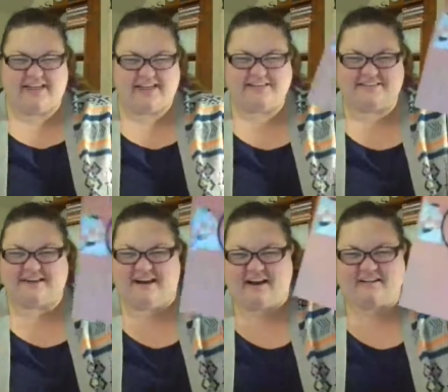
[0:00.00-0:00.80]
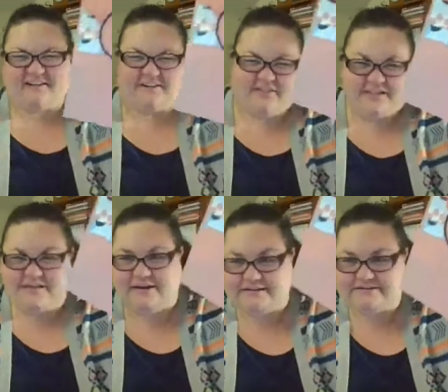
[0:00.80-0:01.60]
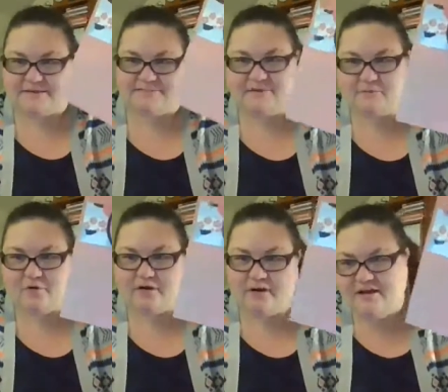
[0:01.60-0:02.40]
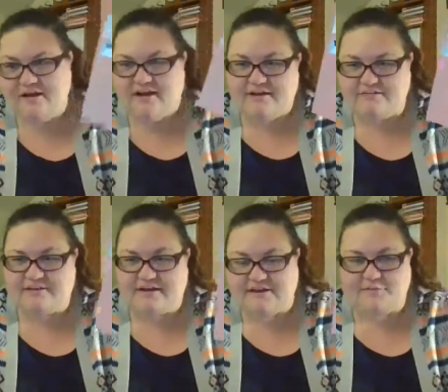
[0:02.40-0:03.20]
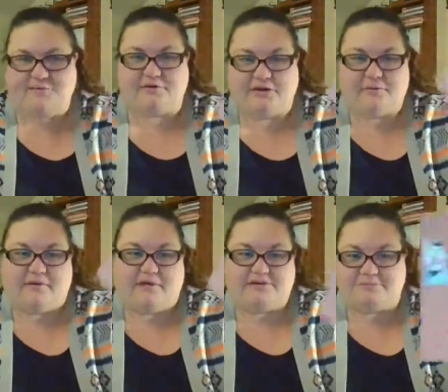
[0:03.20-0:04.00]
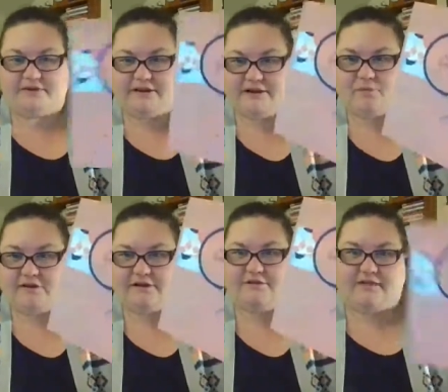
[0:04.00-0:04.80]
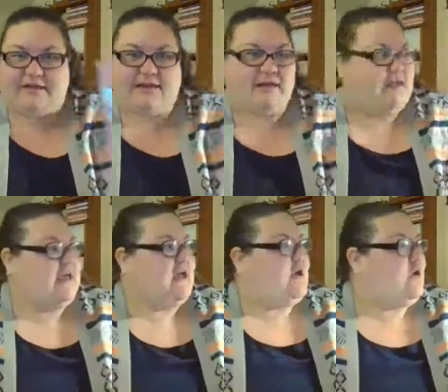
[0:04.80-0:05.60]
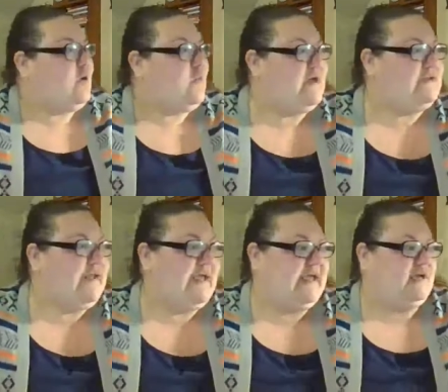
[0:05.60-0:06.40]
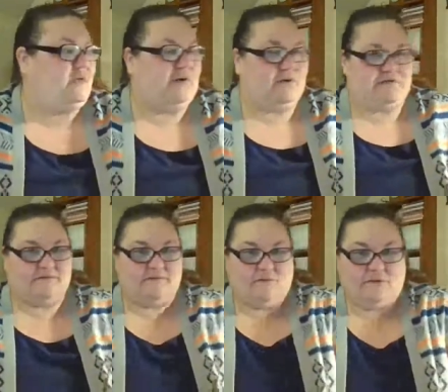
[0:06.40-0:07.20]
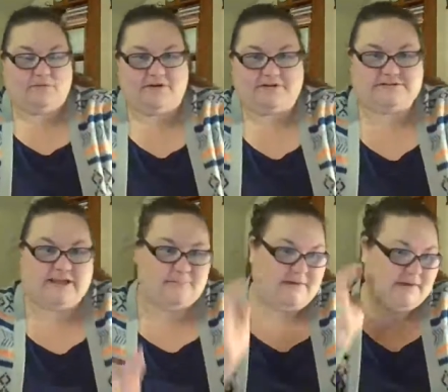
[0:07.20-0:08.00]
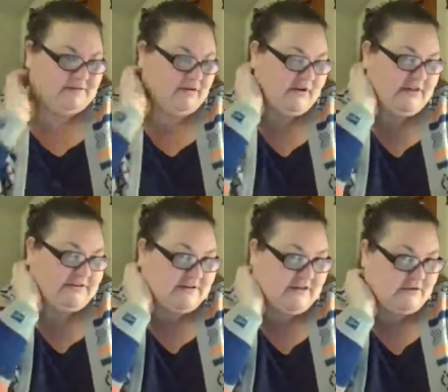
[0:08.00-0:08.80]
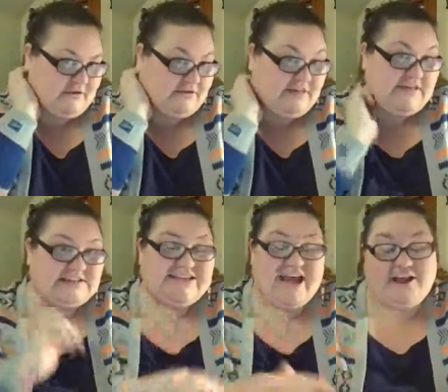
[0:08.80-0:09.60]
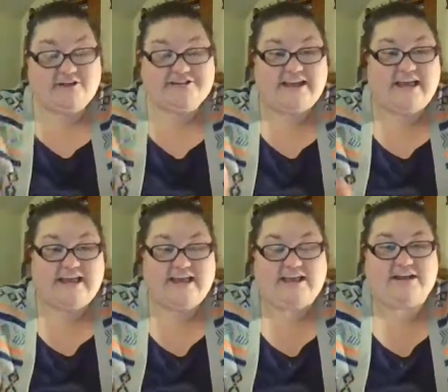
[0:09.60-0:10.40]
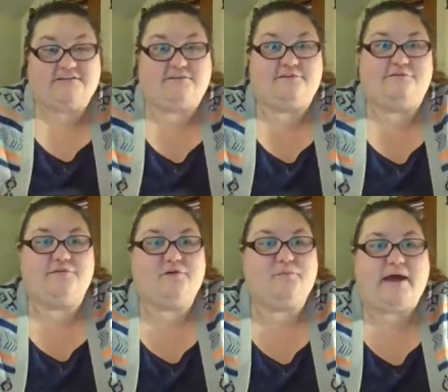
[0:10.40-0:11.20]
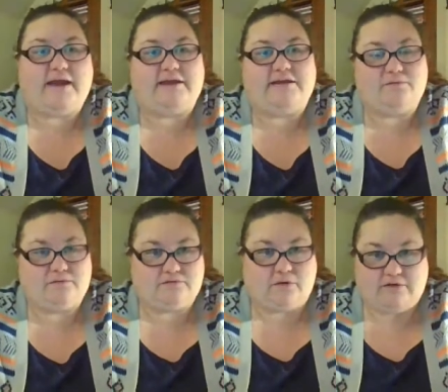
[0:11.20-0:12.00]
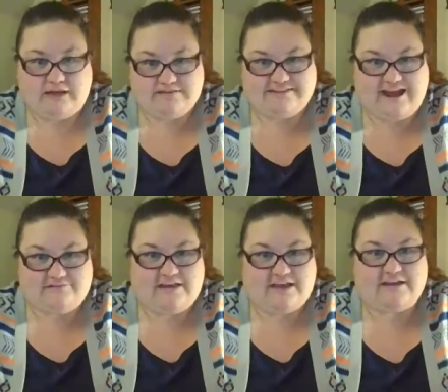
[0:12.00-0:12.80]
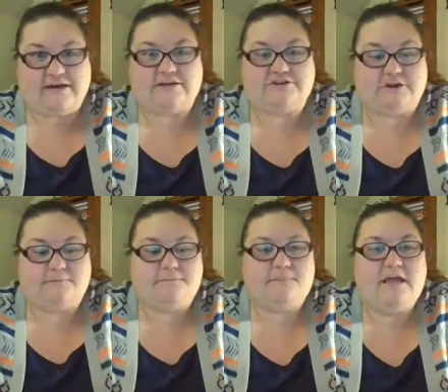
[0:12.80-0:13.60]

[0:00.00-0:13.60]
like this card? Do you think it needs something more? I was thinking of putting an embellishment here. What do you think? One day we were we were stamping and talking together the entire day and it just flew by and it was so nice to have that connection.